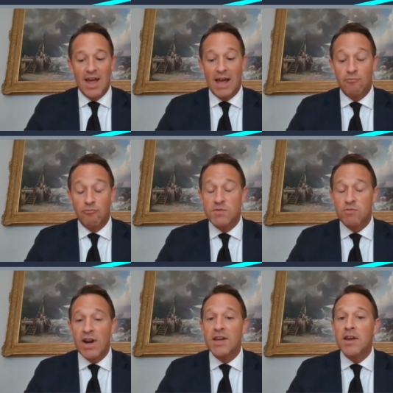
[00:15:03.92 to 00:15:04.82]
was
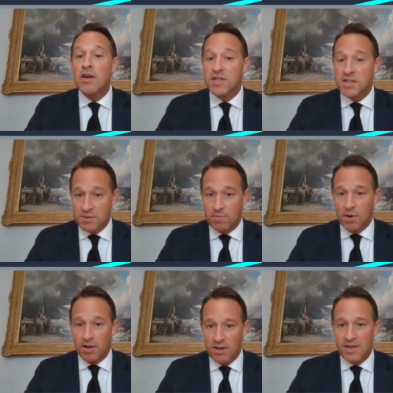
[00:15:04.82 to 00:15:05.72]
really
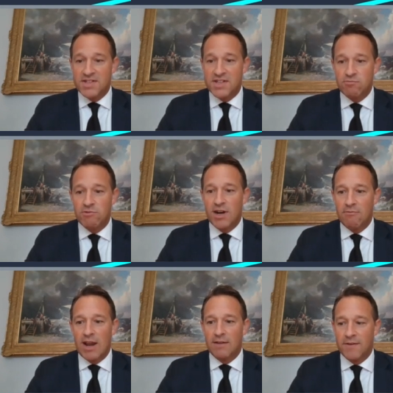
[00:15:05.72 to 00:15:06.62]
noticeable, and this is really
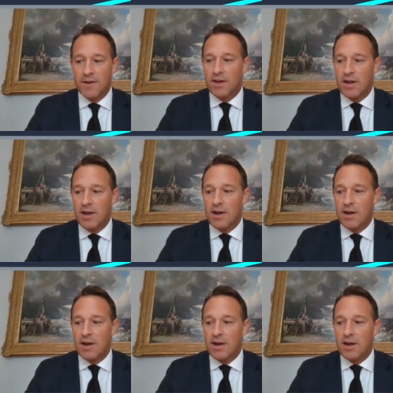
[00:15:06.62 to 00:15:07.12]
relevant,